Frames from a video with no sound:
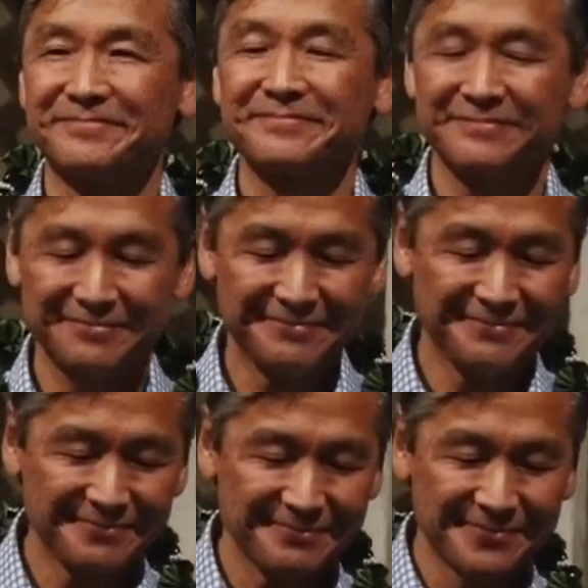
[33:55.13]

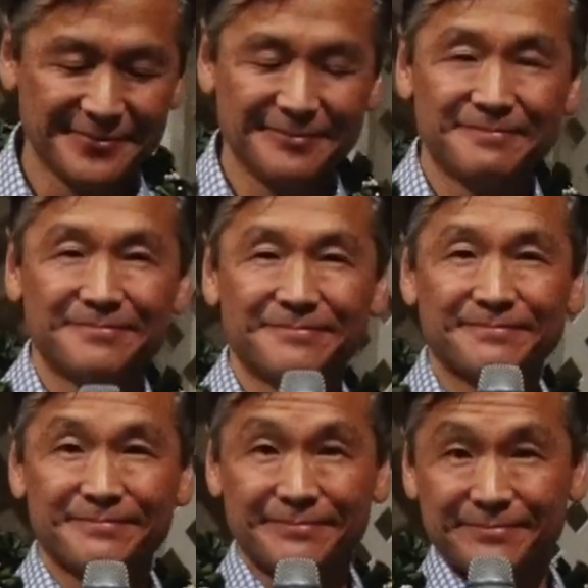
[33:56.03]

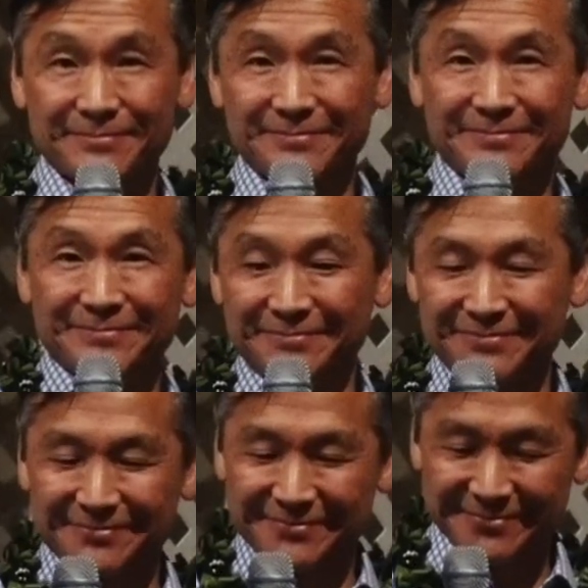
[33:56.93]

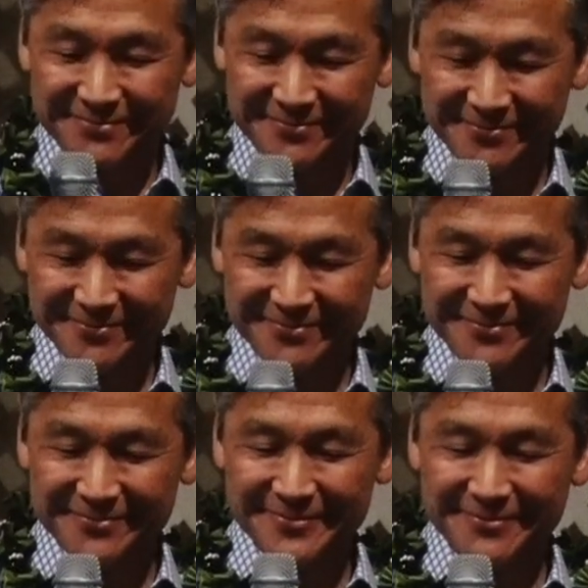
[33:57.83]

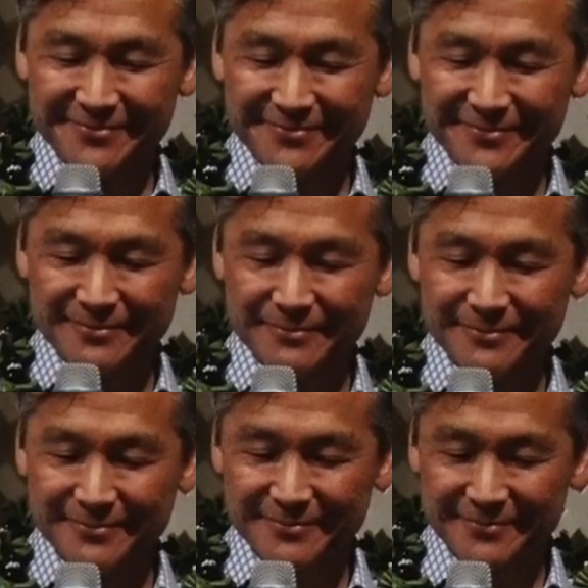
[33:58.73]

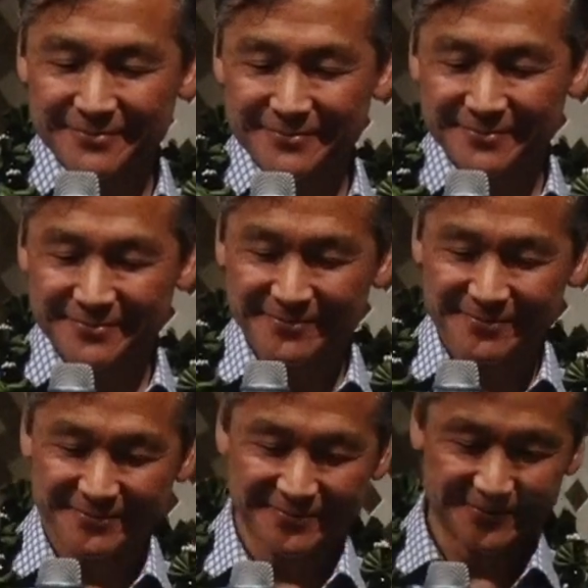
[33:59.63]

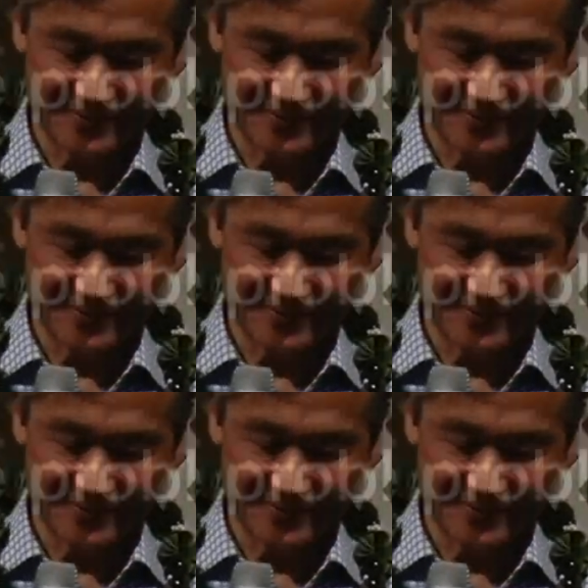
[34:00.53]
(no one is talking)